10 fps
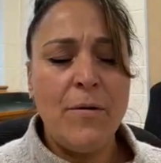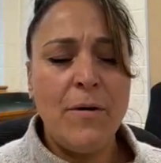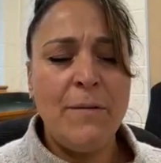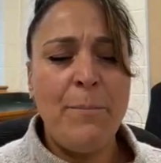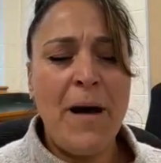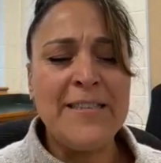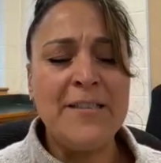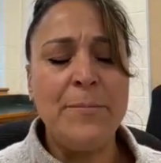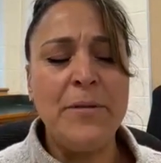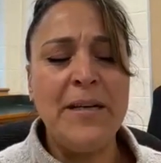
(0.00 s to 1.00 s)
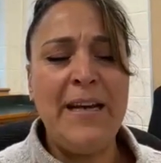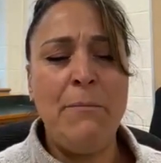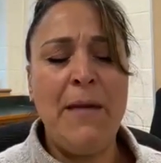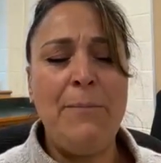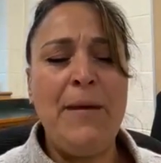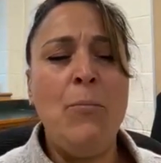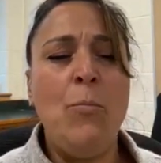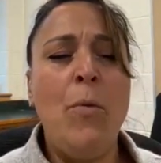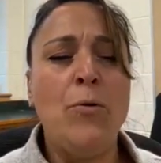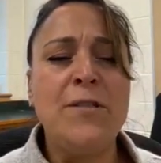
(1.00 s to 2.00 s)
or possibly it may be
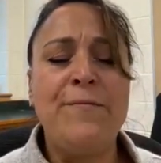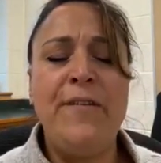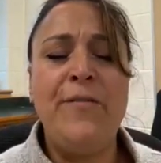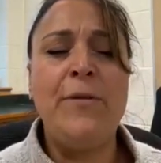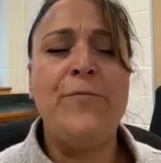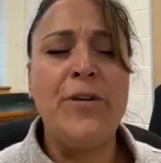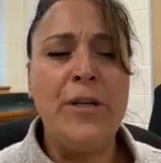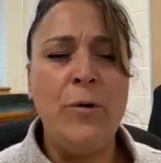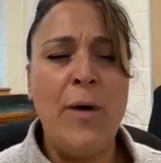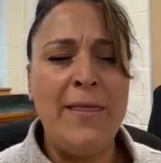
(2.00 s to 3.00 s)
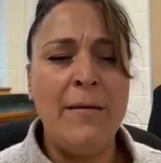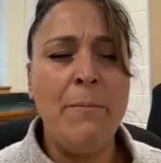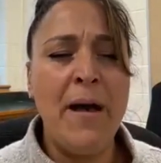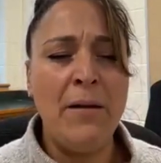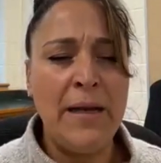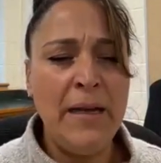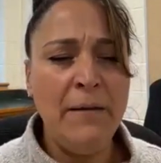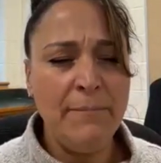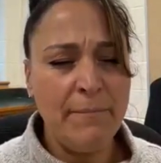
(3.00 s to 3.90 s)
most vivid for you at the belly.